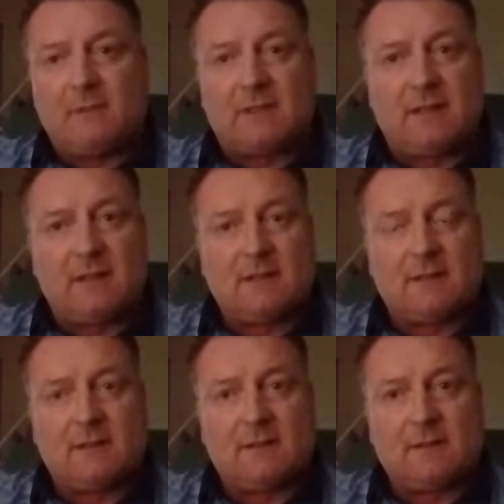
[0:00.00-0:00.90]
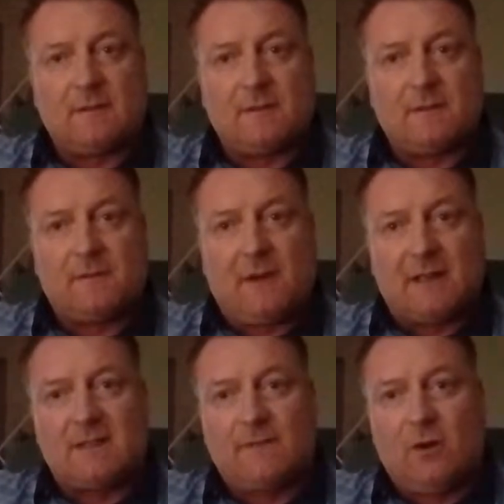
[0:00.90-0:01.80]
since
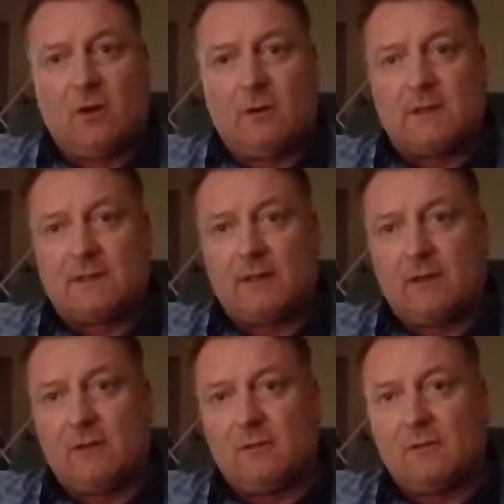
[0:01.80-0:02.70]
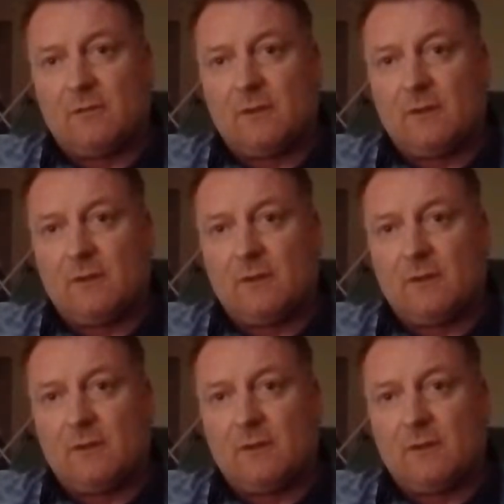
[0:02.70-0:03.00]
fast forward to